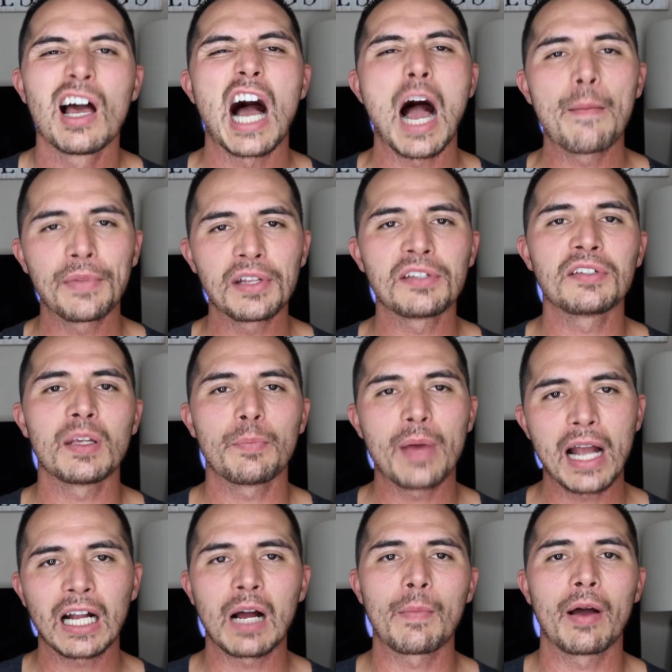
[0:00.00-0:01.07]
I'm gonna sit
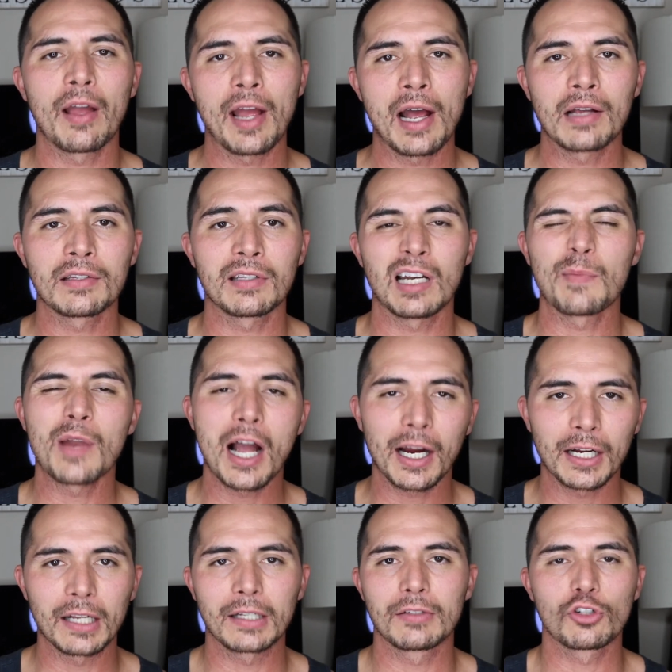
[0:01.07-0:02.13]
back on my ass and I'm not
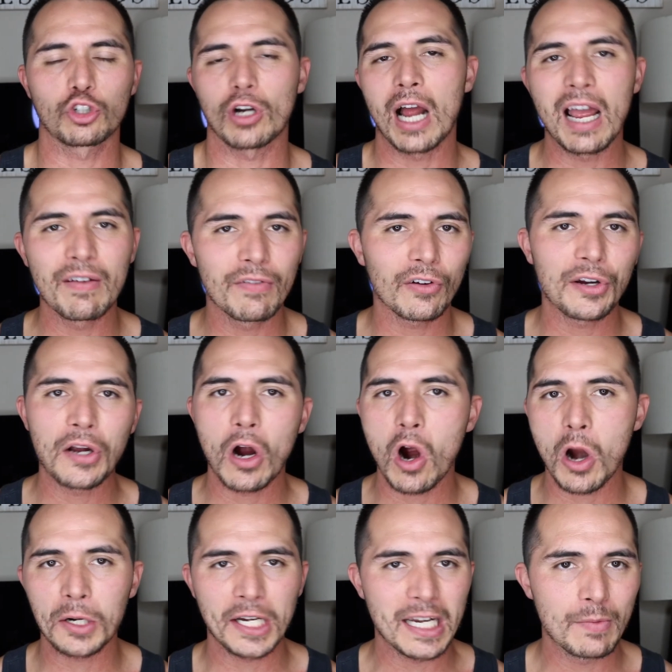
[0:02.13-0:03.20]
gonna try very
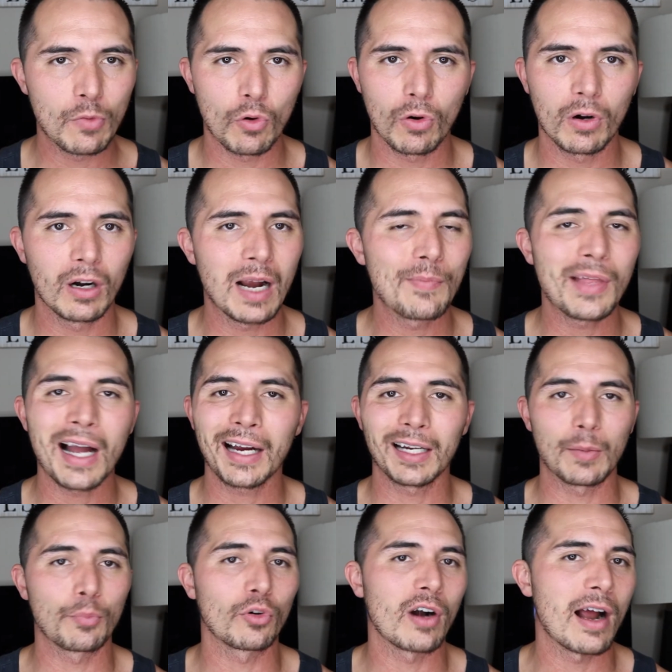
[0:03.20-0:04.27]
hard anymore, I'm not
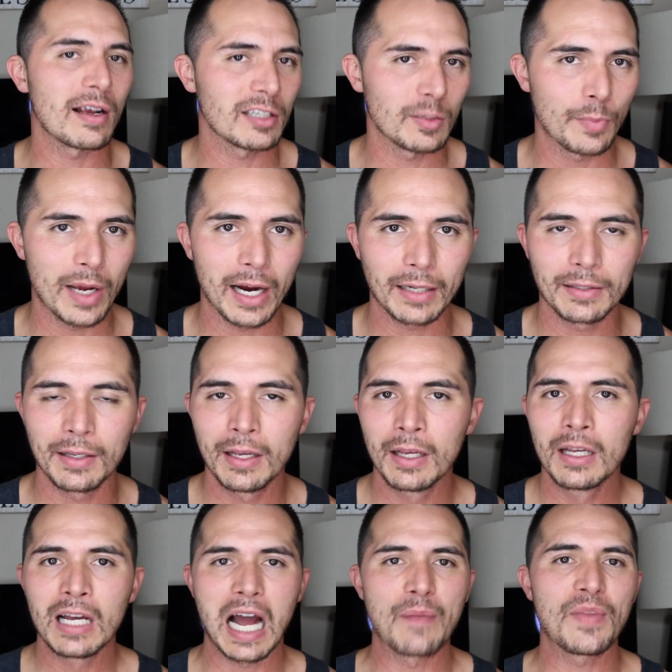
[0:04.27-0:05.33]
gonna prospect,
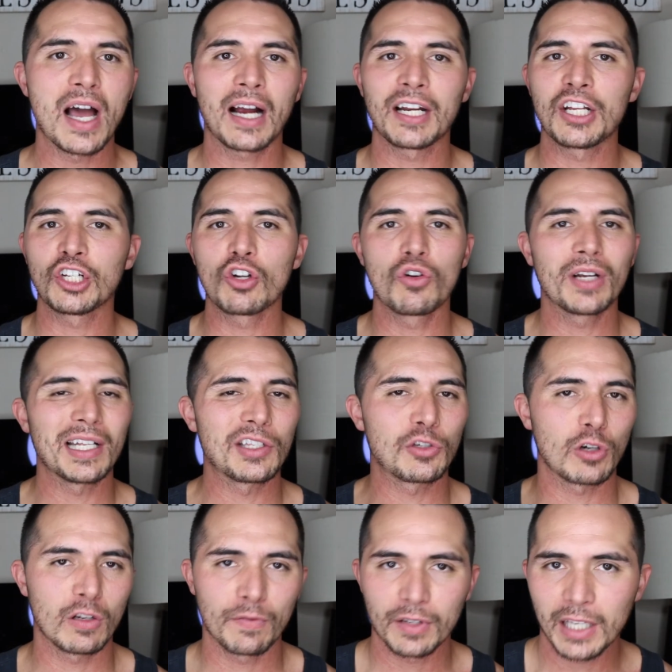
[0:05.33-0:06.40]
I'm not gonna go get
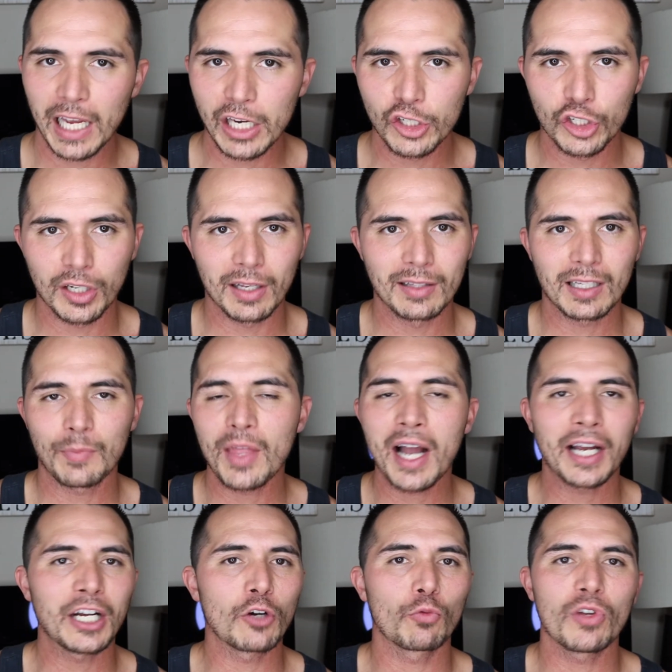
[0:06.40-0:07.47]
certifications, I'm
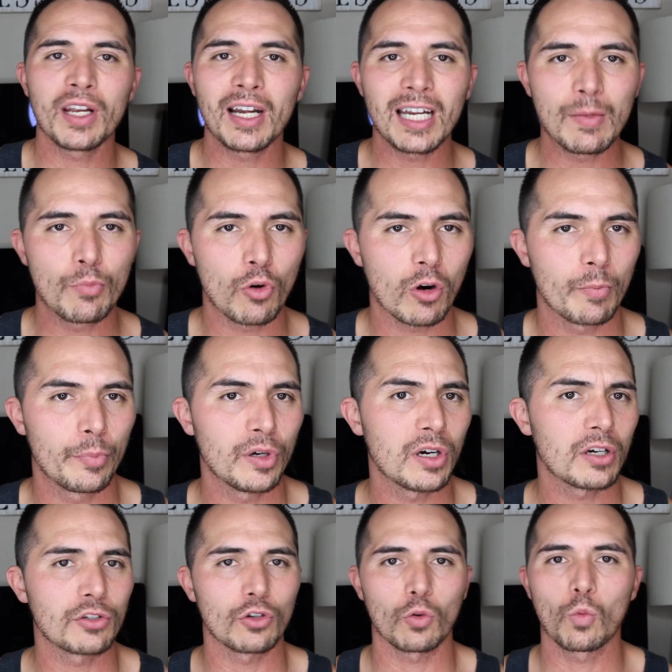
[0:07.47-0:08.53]
not gonna read any more
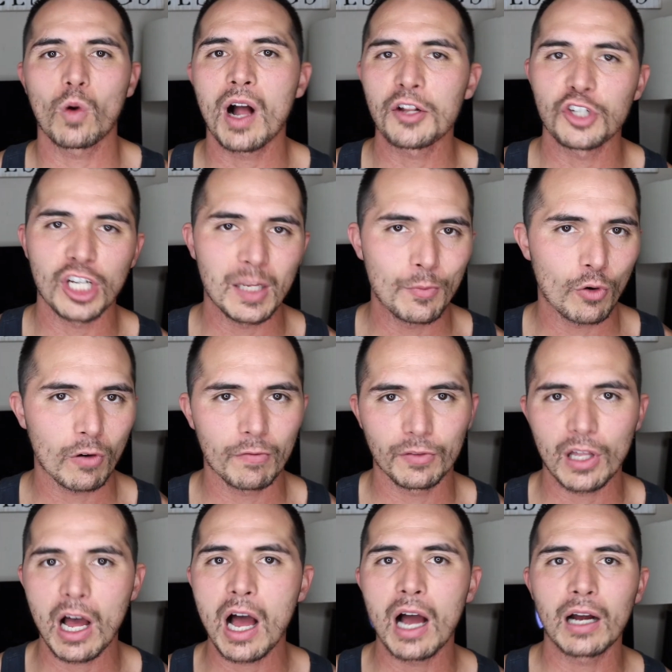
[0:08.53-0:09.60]
books or watch any more
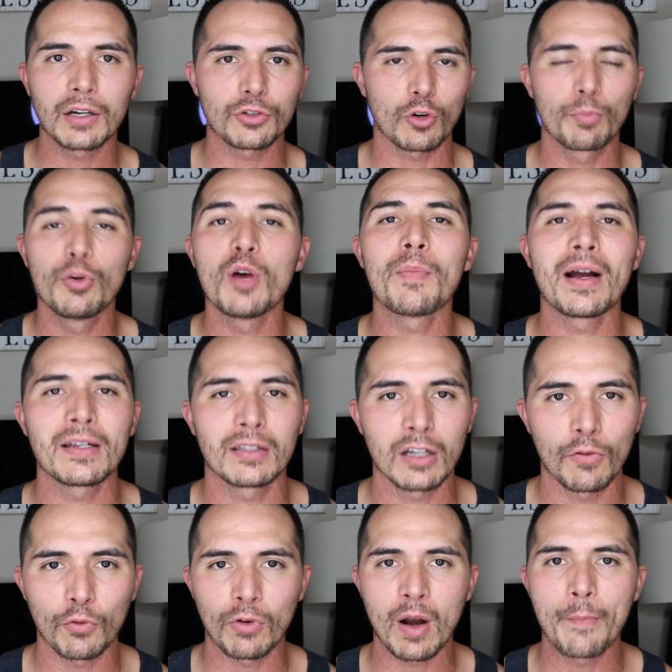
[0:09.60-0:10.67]
vlogs or put
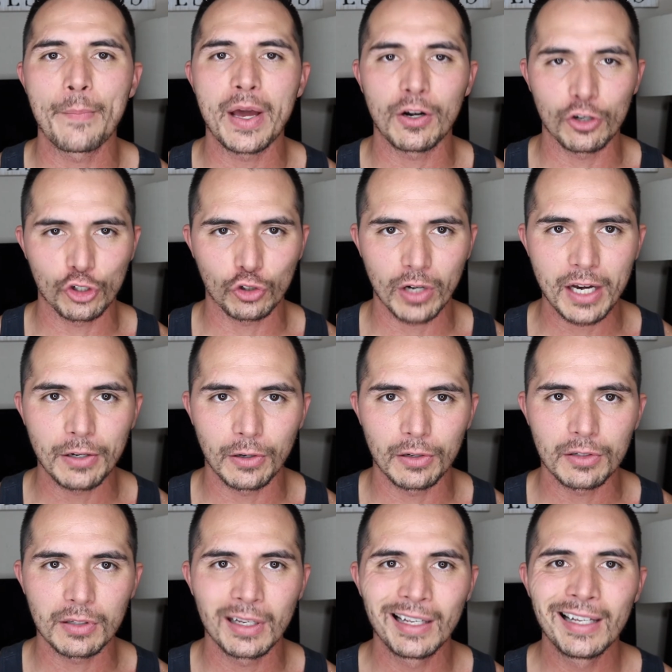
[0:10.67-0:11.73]
myself around better
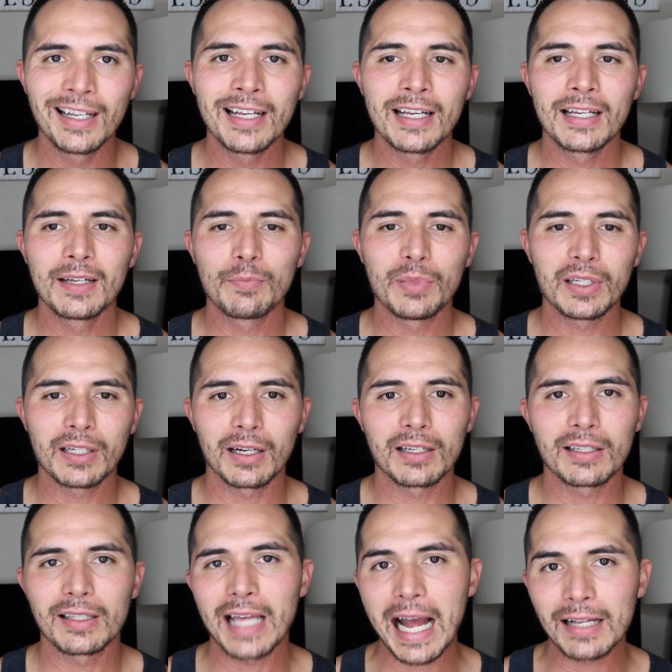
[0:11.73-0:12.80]
trainers,
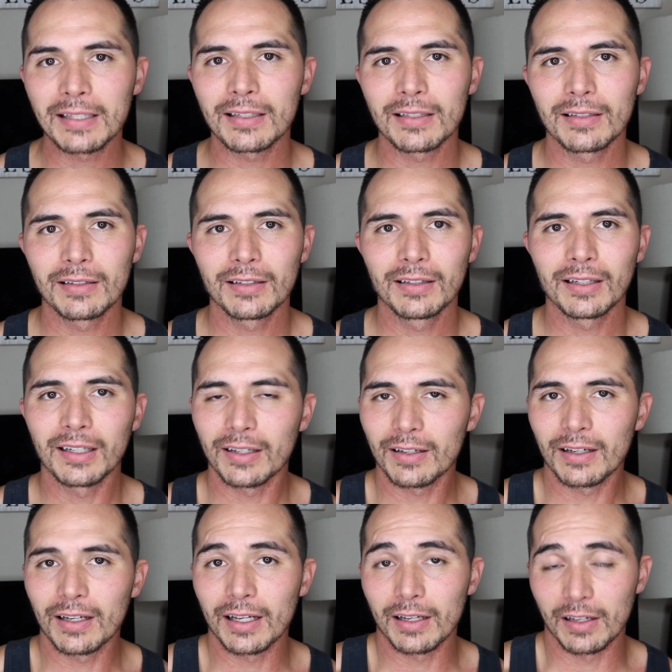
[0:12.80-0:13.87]
because that's
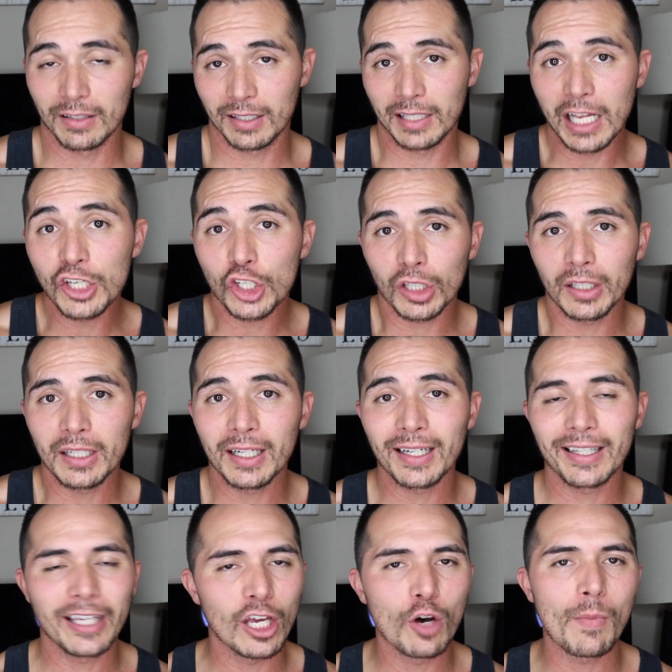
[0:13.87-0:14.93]
essentially
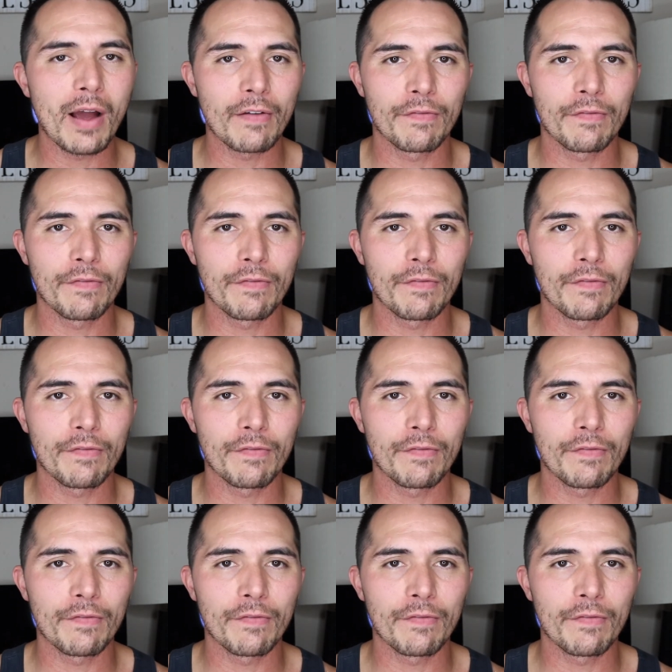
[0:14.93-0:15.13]
gonna kill my